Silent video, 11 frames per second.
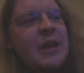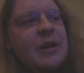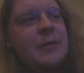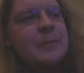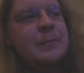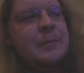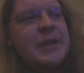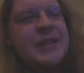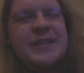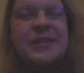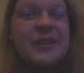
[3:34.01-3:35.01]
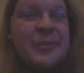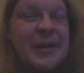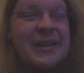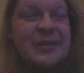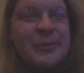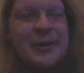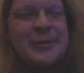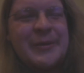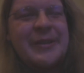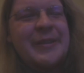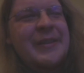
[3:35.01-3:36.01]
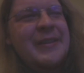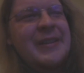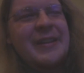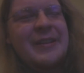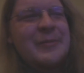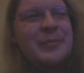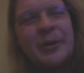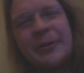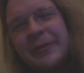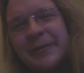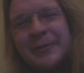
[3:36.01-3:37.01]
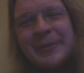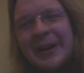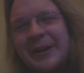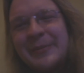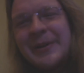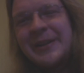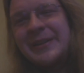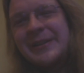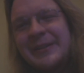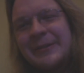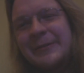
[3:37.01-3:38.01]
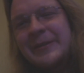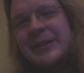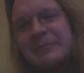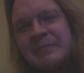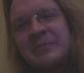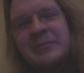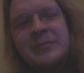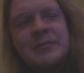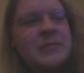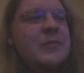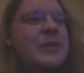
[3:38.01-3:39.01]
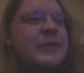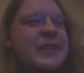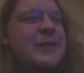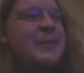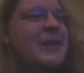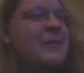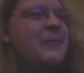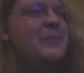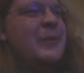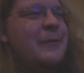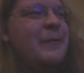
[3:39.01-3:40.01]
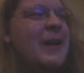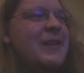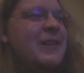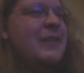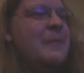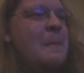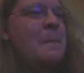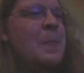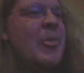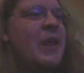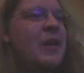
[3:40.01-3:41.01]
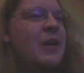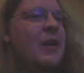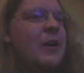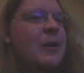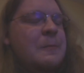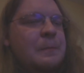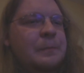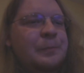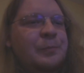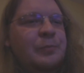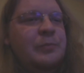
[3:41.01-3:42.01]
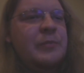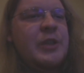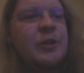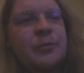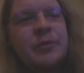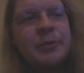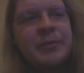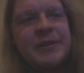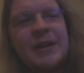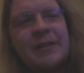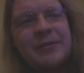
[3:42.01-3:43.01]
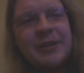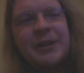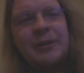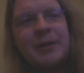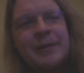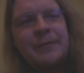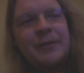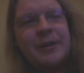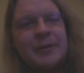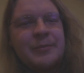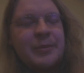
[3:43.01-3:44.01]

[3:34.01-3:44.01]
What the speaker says: It's still a pain to work with. Both of them are, but don't suspect perfection. Toon Boom is not really great for